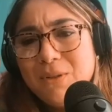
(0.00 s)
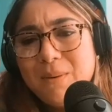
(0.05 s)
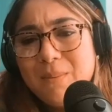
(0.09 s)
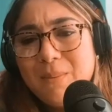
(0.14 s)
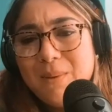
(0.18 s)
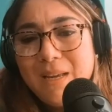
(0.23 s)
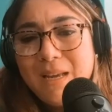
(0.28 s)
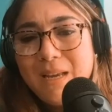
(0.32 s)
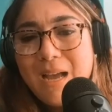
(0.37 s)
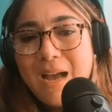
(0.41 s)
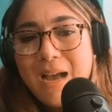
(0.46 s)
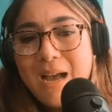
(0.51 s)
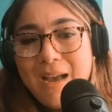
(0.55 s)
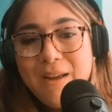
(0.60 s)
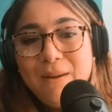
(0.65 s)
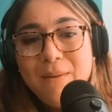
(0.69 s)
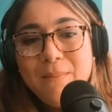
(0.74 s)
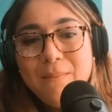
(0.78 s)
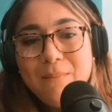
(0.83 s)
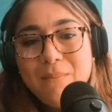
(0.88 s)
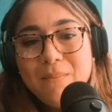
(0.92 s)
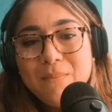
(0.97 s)
I'm like,
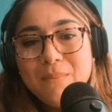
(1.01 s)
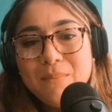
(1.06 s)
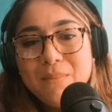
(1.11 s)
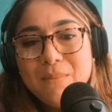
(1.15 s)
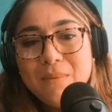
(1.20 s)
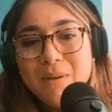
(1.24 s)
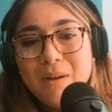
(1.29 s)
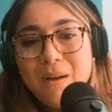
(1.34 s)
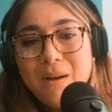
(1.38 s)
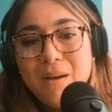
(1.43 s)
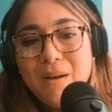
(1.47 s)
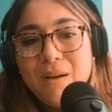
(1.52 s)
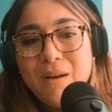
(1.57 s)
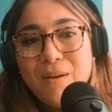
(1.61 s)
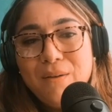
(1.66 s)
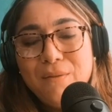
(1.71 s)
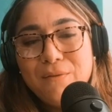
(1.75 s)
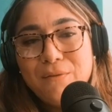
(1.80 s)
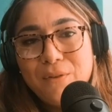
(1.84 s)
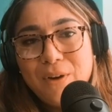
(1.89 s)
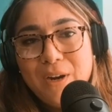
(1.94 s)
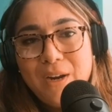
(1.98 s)
I'm
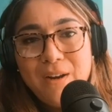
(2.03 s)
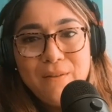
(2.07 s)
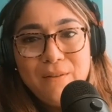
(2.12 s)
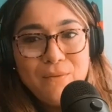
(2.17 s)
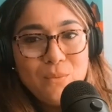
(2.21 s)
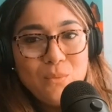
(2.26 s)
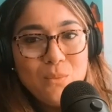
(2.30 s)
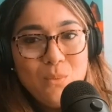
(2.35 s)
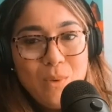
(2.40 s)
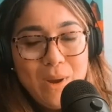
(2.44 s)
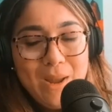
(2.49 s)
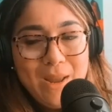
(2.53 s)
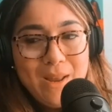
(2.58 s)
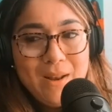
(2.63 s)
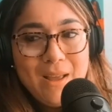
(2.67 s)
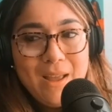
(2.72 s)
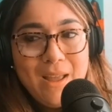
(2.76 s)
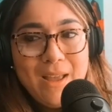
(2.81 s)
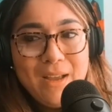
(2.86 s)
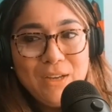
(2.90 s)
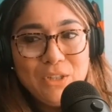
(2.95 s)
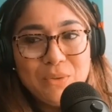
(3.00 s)
afraid of when
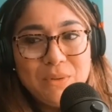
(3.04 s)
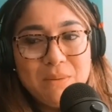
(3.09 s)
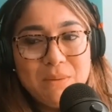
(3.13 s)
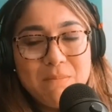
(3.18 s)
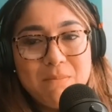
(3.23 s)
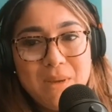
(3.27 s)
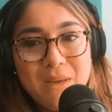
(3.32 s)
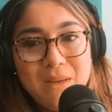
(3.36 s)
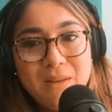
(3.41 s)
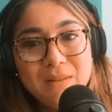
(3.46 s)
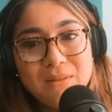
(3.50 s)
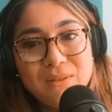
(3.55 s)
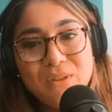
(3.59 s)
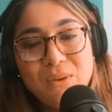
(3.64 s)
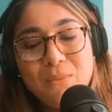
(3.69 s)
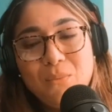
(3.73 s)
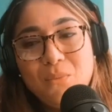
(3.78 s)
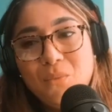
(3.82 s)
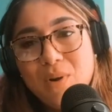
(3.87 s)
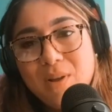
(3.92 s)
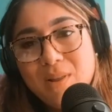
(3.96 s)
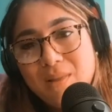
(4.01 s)
I actually meet
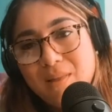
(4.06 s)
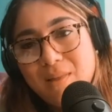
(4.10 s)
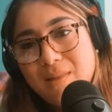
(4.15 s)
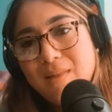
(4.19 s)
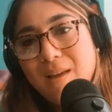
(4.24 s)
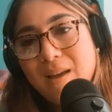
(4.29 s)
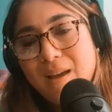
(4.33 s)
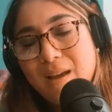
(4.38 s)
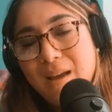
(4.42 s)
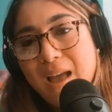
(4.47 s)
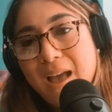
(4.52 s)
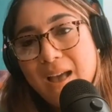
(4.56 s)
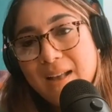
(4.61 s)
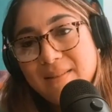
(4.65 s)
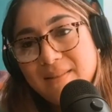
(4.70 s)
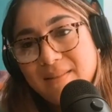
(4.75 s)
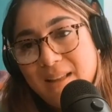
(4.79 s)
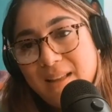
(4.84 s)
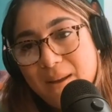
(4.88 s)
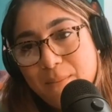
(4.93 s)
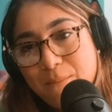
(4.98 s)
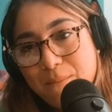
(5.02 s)
someone that
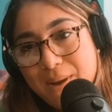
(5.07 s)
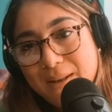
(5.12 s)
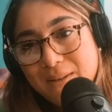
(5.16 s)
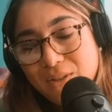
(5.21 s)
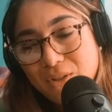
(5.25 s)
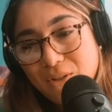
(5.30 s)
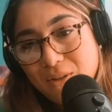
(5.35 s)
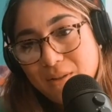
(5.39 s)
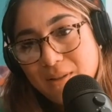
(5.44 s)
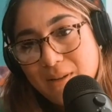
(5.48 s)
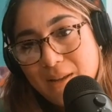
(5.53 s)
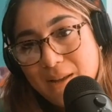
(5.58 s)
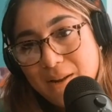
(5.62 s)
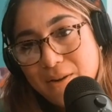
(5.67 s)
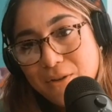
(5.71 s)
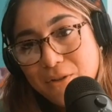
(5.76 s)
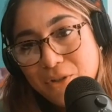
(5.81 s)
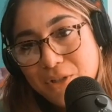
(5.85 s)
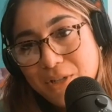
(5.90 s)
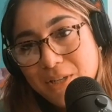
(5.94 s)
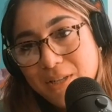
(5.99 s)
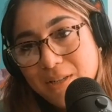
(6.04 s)
has that masculine
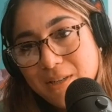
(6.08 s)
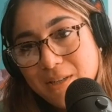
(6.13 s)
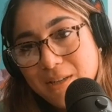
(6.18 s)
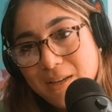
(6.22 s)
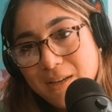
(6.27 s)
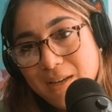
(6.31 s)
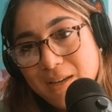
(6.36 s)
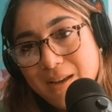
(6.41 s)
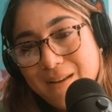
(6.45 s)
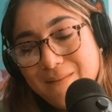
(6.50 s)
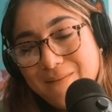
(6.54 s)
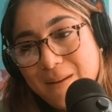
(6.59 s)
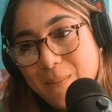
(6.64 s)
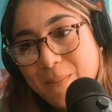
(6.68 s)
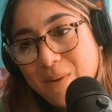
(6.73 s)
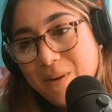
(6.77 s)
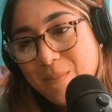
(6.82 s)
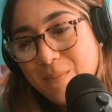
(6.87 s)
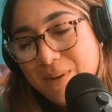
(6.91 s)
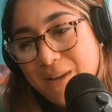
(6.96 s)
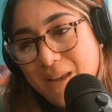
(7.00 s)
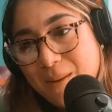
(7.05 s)
energy, if I'm
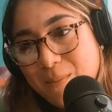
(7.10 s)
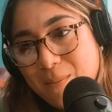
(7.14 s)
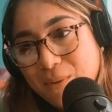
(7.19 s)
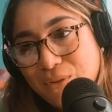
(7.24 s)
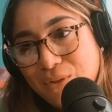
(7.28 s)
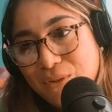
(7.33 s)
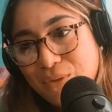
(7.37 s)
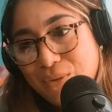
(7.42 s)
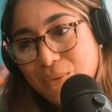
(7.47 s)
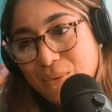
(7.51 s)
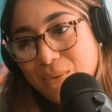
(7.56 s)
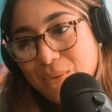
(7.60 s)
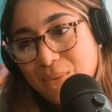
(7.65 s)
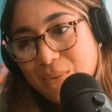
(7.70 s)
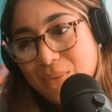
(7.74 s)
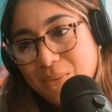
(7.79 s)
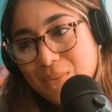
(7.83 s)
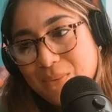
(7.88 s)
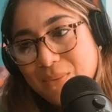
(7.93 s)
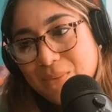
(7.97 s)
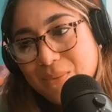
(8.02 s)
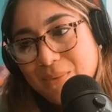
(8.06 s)
going to be able
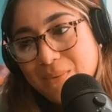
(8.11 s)
to